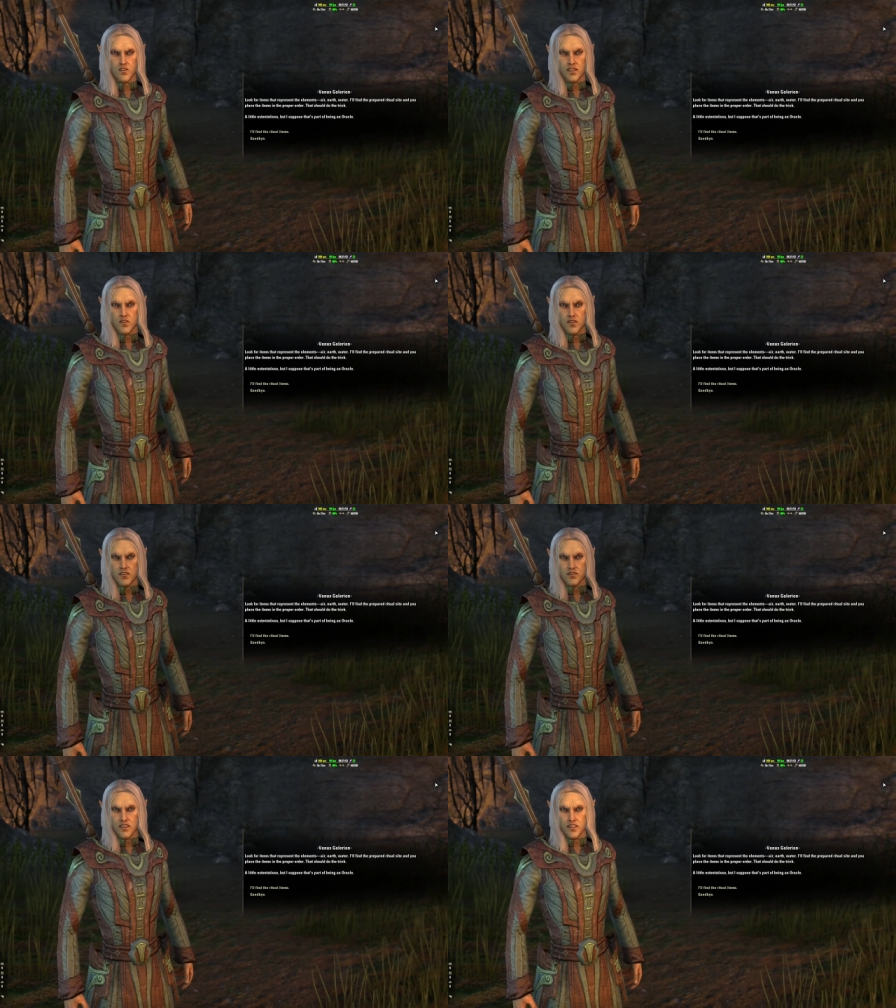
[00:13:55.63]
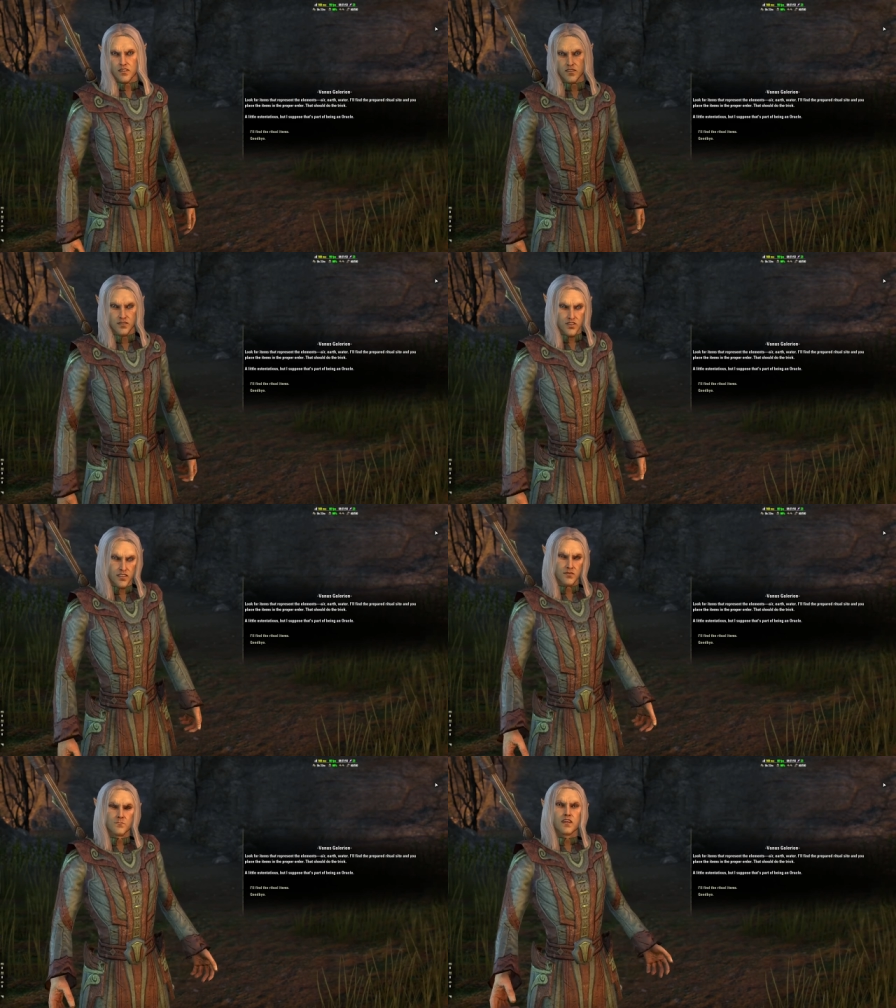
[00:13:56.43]
A little
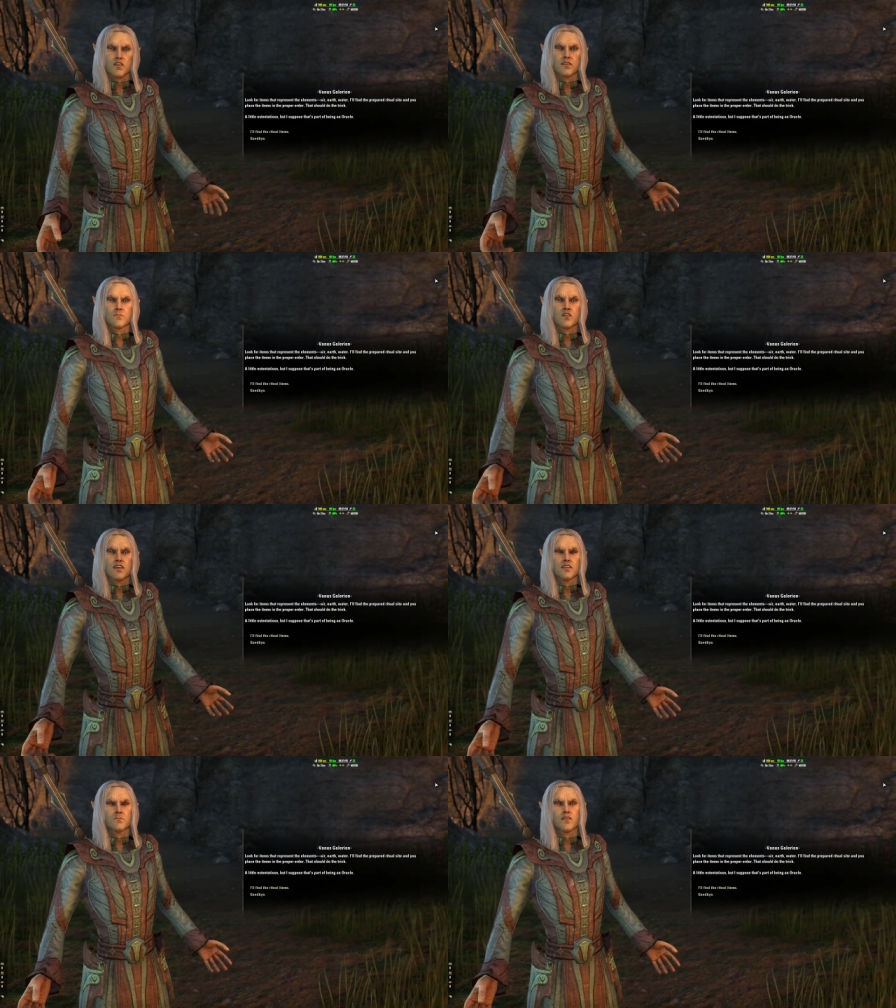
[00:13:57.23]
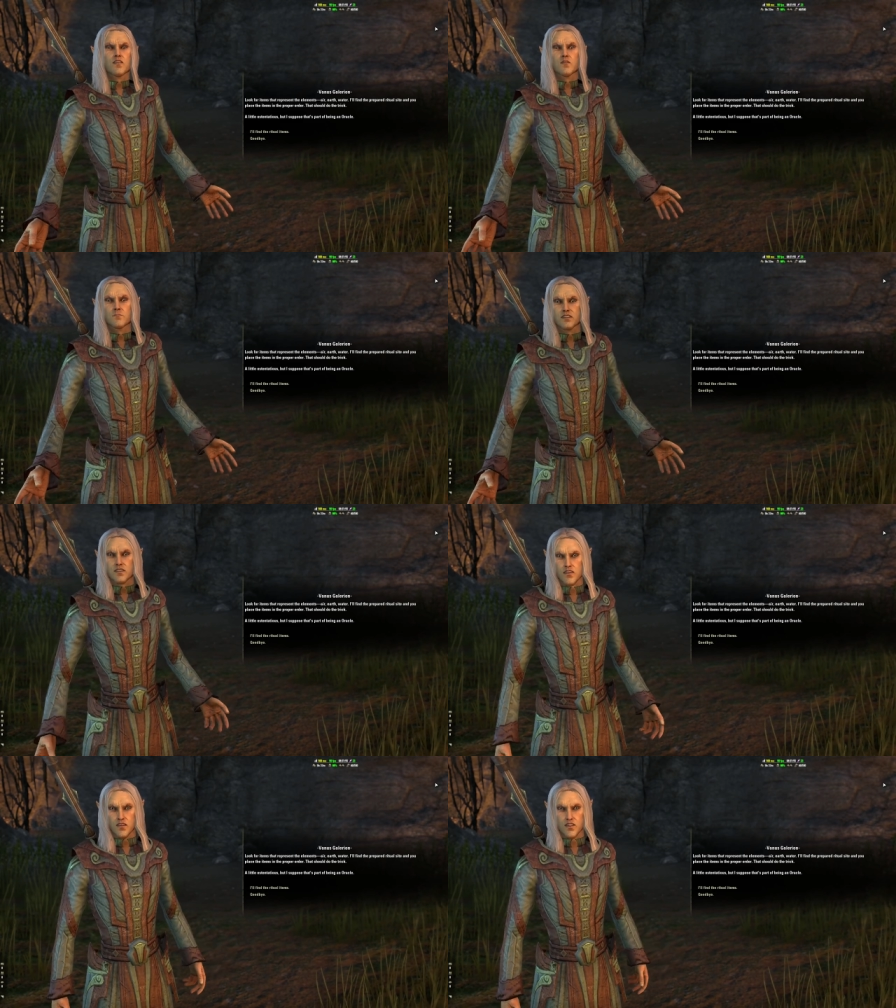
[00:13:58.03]
ostentatious, but I suppose that's part of
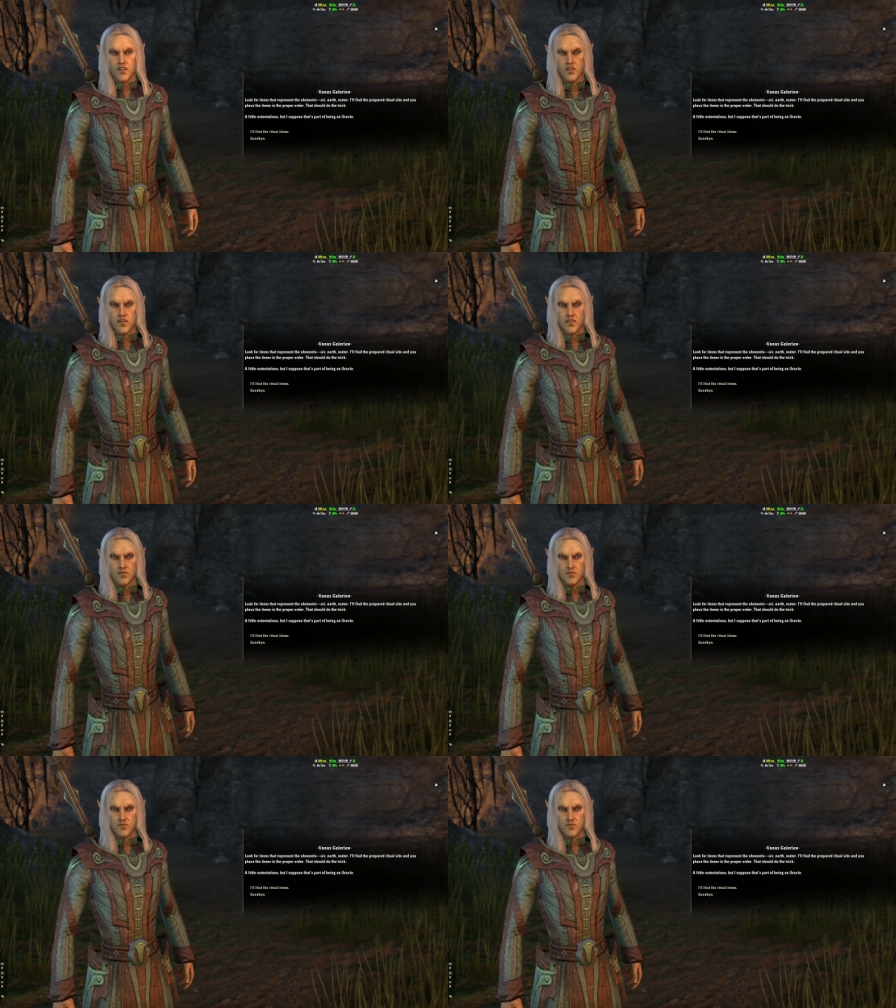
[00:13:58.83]
being an oracle.